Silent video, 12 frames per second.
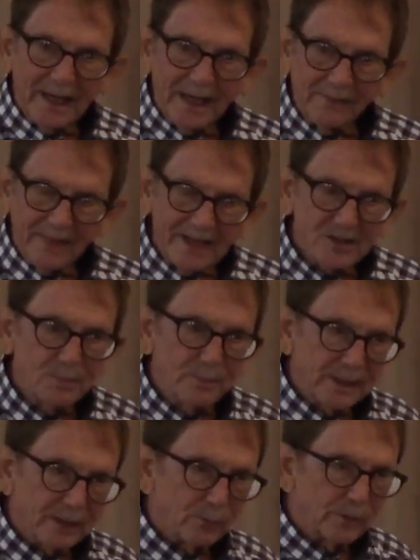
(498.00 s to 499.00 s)
And that's
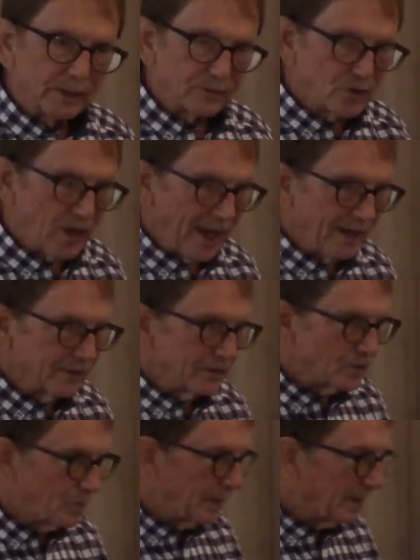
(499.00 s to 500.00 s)
been a real
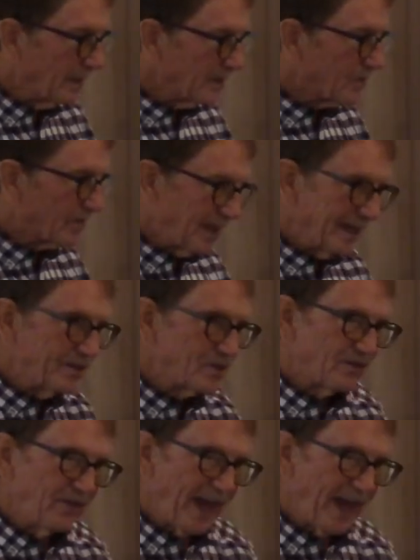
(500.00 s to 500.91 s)
challenge because things have